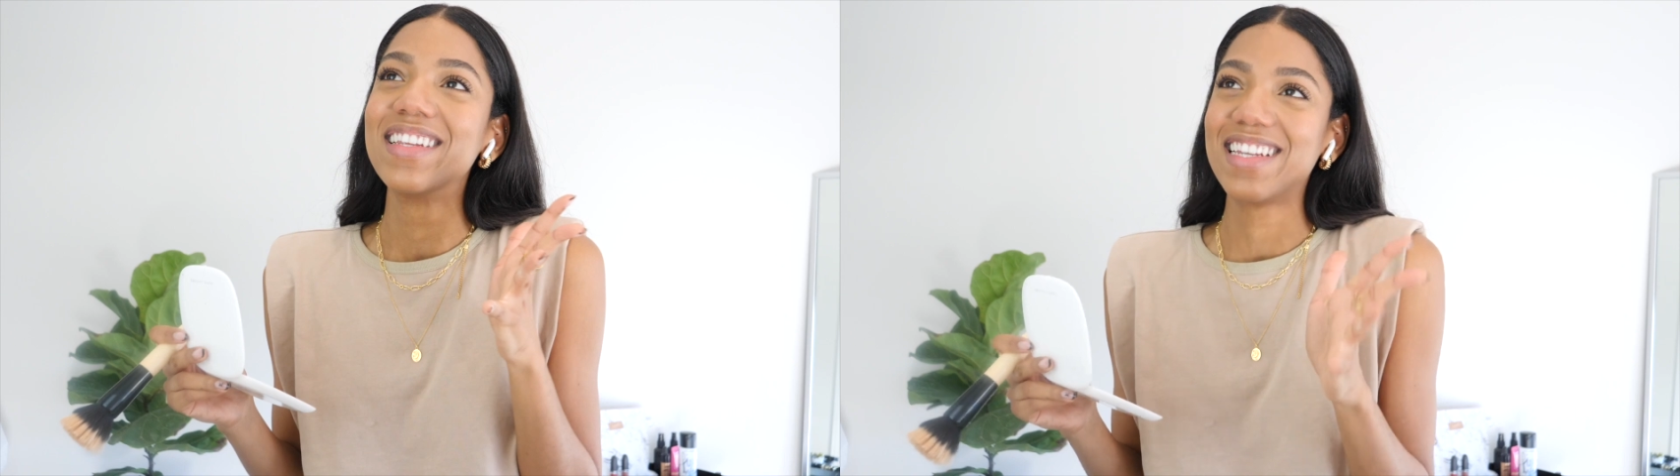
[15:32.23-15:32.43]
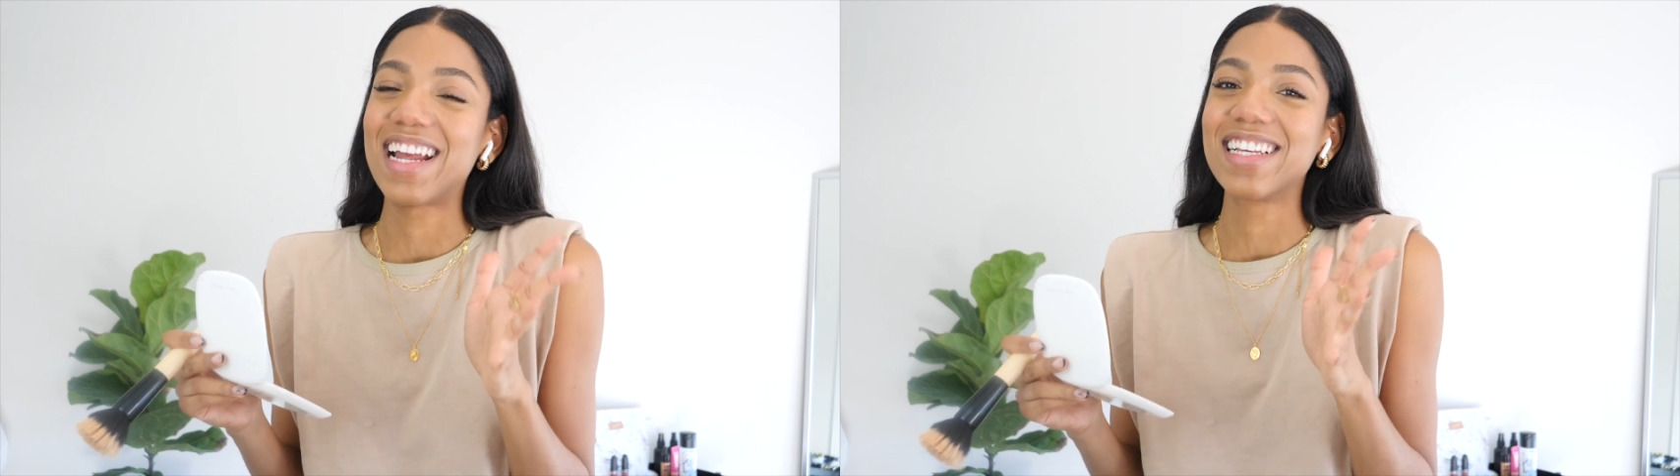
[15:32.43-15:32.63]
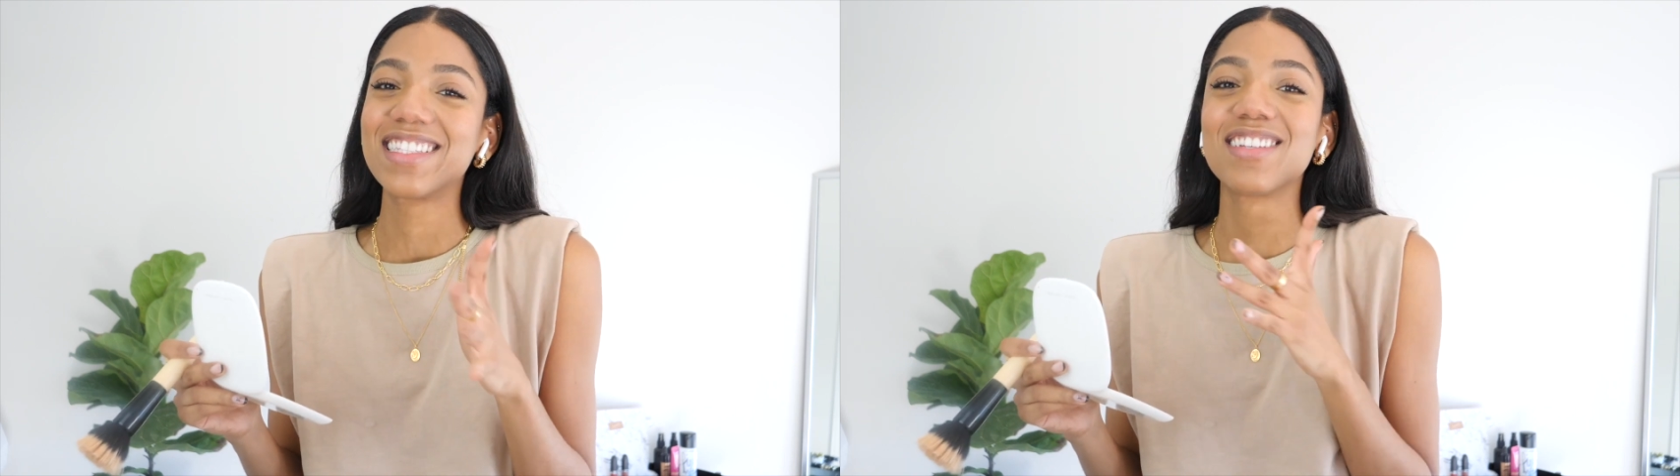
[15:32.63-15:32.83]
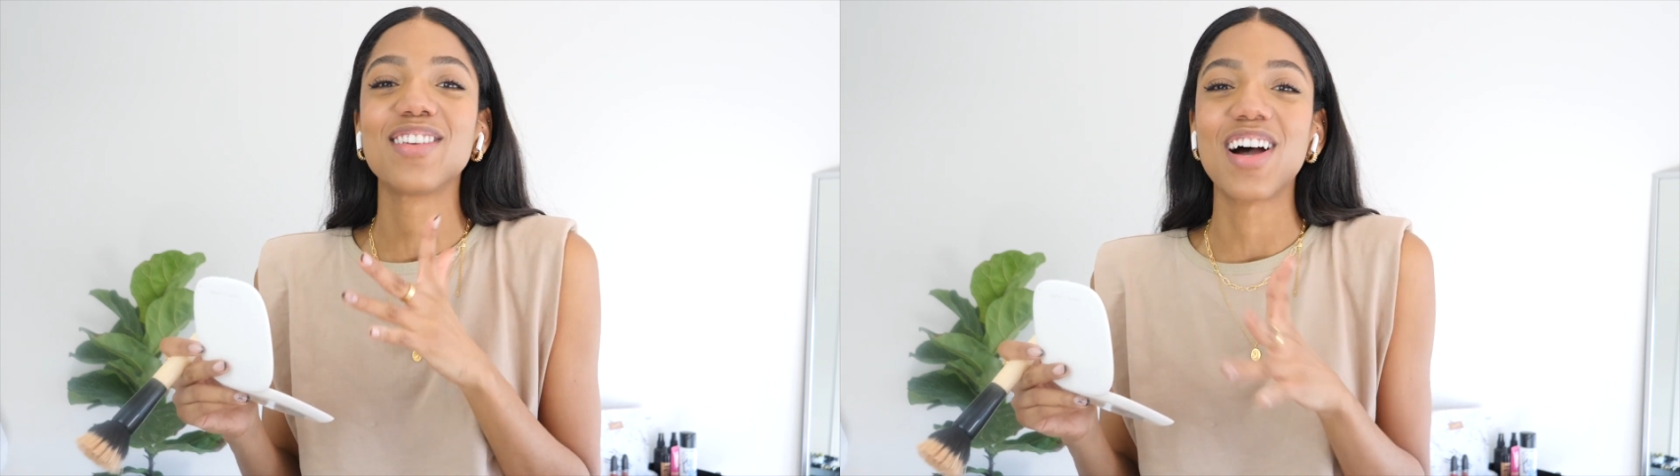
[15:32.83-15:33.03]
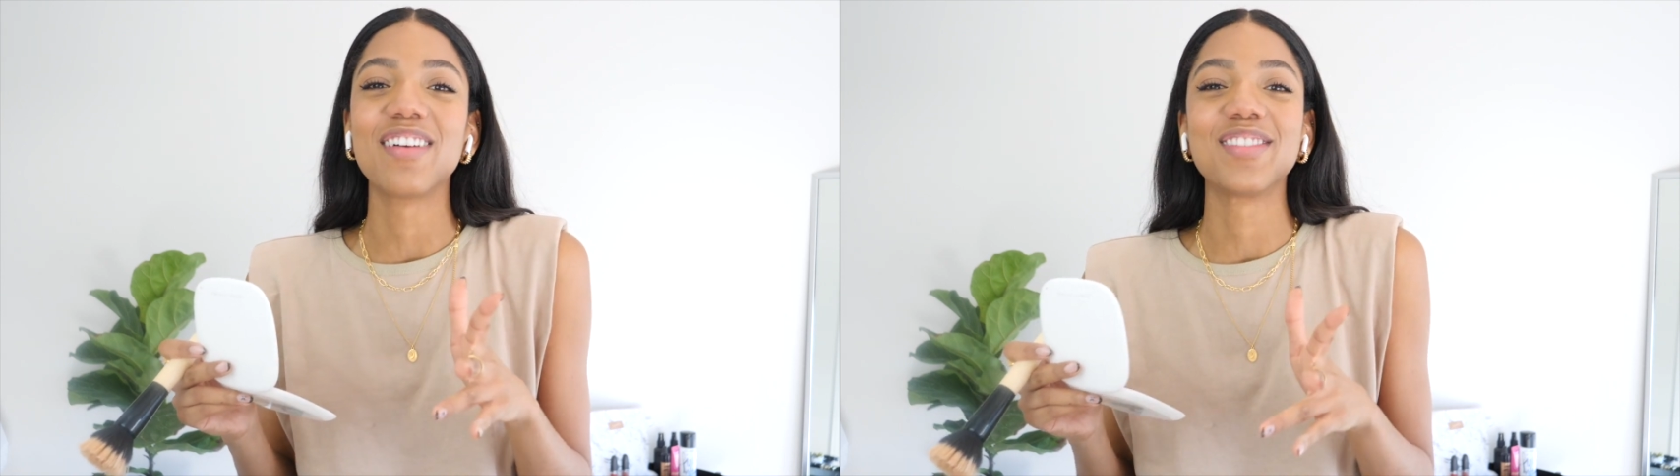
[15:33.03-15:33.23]
nice and
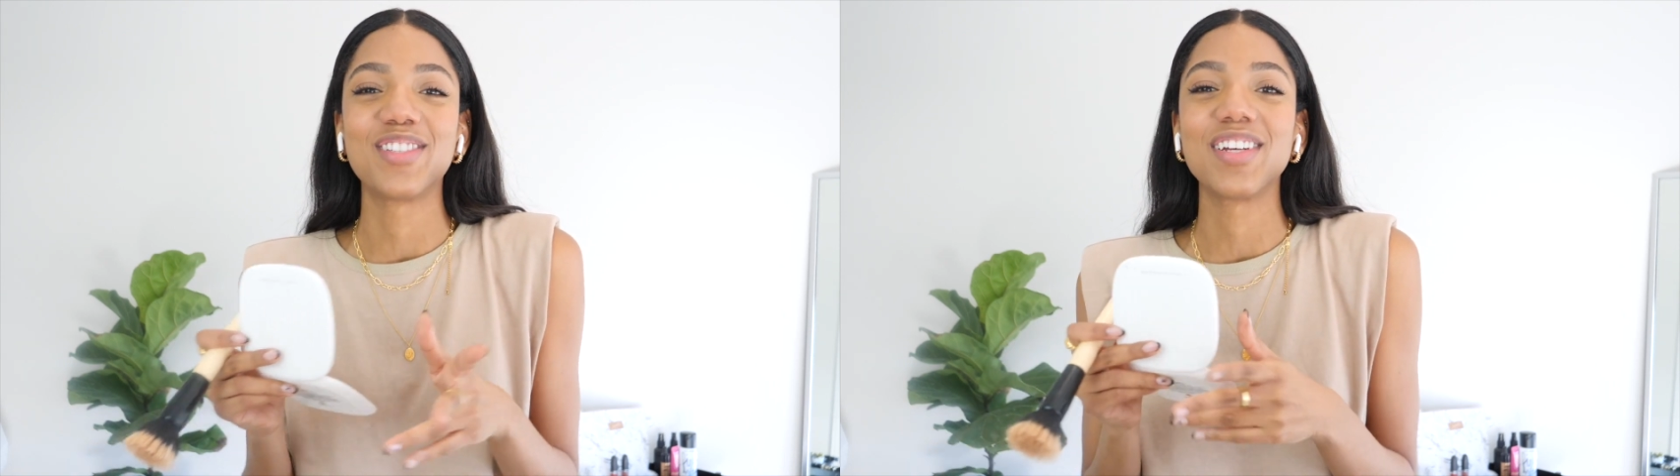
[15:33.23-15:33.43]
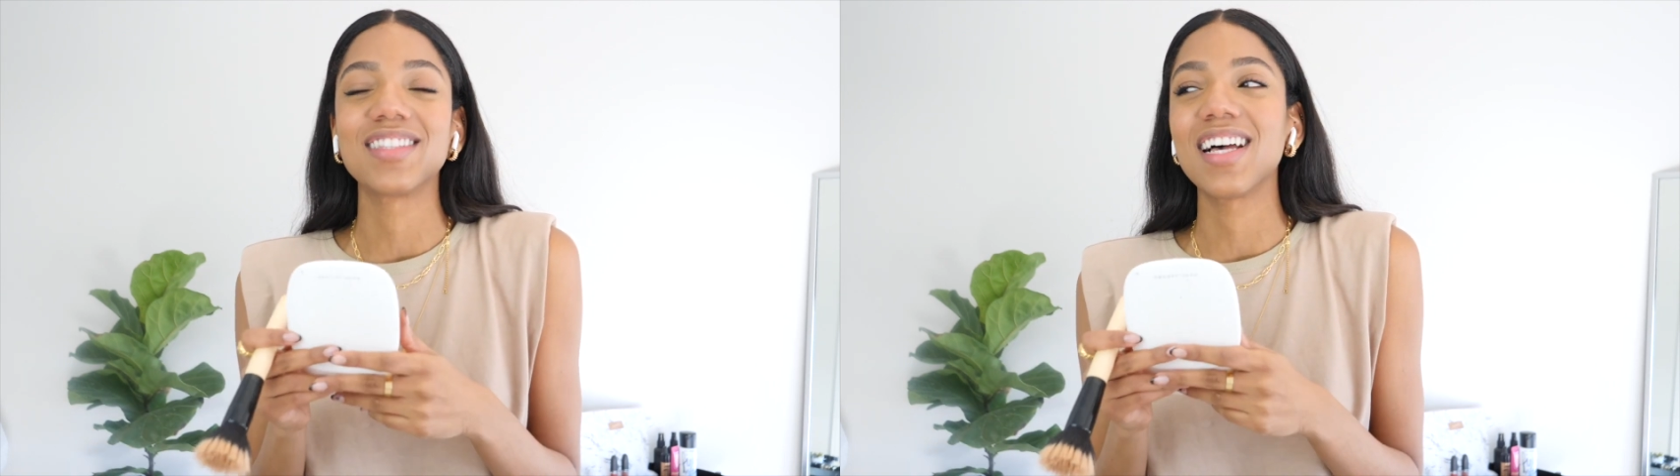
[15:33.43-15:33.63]
not have to stress